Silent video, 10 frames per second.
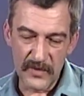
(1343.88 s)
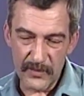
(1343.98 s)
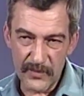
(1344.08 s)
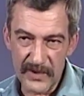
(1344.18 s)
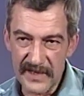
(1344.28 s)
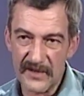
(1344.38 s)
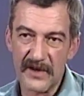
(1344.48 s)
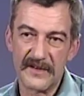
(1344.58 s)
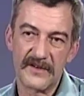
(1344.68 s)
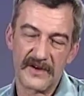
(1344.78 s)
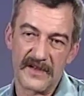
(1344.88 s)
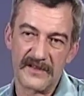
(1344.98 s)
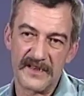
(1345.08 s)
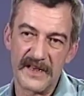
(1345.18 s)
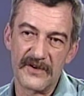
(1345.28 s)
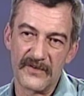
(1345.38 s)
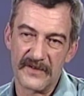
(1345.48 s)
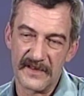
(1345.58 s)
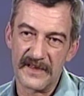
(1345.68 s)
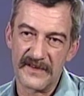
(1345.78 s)
will put it on their container
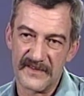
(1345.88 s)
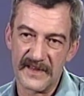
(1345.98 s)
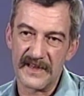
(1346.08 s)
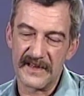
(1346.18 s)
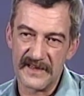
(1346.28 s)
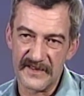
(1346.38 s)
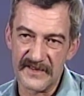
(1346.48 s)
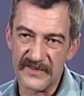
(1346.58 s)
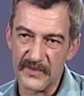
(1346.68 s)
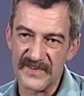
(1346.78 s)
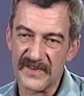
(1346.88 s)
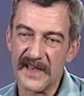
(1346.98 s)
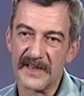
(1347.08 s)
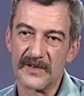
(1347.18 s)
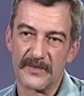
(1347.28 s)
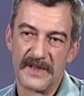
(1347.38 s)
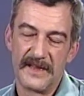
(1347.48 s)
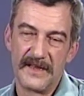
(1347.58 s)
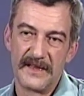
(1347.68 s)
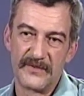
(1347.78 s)
and say this is
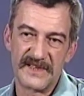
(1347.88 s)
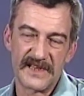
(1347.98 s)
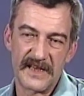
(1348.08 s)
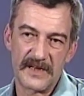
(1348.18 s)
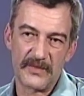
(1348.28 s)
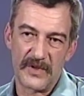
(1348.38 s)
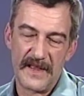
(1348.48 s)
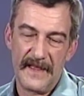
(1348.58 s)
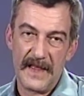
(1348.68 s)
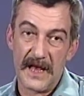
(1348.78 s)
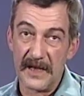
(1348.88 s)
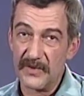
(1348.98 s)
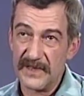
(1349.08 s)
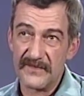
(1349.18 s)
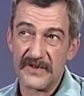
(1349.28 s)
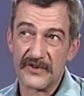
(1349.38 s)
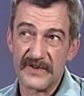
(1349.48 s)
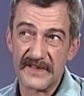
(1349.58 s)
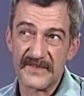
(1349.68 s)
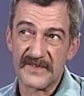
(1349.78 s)
recyclable. I believe there
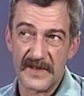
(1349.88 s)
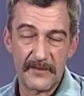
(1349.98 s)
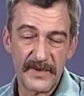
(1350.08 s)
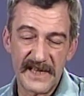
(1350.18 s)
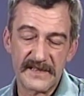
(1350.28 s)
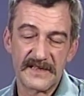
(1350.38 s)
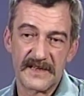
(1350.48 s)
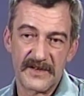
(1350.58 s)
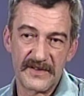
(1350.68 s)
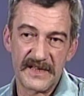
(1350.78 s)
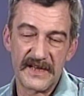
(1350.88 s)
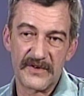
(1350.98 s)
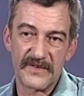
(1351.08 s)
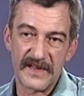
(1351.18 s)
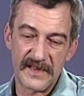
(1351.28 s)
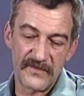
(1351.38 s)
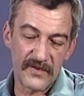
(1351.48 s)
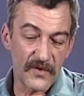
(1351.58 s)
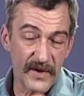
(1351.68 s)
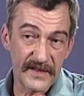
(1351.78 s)
is some plastic containers that if
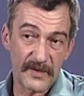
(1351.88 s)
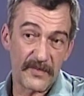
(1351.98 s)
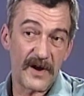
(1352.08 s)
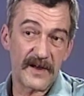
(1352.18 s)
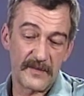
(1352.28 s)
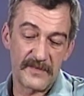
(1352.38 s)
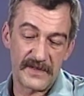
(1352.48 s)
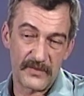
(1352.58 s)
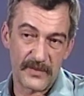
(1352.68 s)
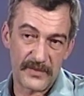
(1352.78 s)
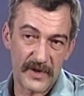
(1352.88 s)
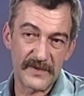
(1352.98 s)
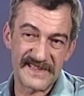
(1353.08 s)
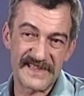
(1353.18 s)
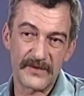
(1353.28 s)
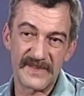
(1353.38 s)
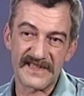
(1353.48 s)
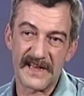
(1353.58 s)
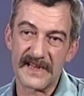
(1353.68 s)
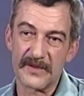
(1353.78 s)
you look at the bottom, it will probably say
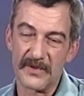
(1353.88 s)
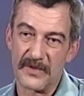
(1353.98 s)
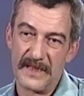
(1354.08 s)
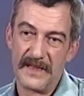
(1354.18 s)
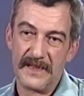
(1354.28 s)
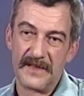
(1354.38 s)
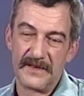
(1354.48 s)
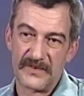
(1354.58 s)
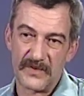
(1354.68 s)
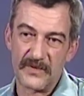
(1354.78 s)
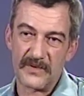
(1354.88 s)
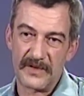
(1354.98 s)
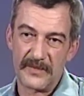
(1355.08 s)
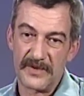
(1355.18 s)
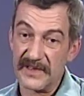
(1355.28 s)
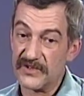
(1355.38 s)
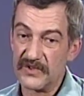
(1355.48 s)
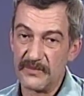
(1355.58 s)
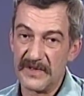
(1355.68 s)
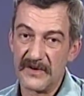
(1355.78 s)
recyclable. So, but it
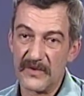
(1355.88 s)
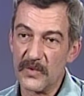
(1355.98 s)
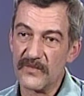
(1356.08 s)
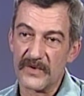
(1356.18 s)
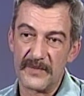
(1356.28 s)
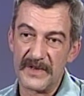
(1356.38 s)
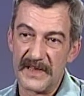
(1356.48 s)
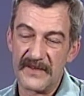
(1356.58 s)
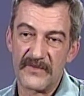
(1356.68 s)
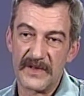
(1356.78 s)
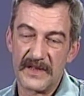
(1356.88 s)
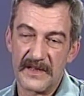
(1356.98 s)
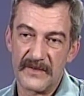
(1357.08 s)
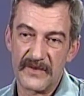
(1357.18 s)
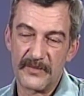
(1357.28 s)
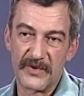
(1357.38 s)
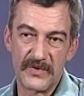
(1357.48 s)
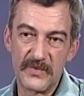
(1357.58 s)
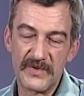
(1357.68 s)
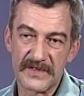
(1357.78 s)
should be all over. I mean, every
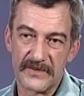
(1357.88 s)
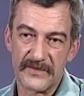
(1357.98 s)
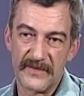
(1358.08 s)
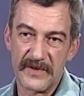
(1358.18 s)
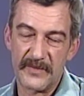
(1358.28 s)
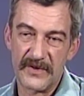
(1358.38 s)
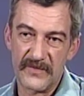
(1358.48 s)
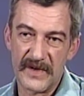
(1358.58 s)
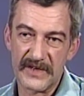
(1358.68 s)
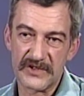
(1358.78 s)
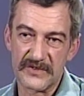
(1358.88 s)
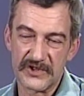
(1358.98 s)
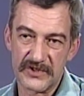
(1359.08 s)
producer, every manufacturer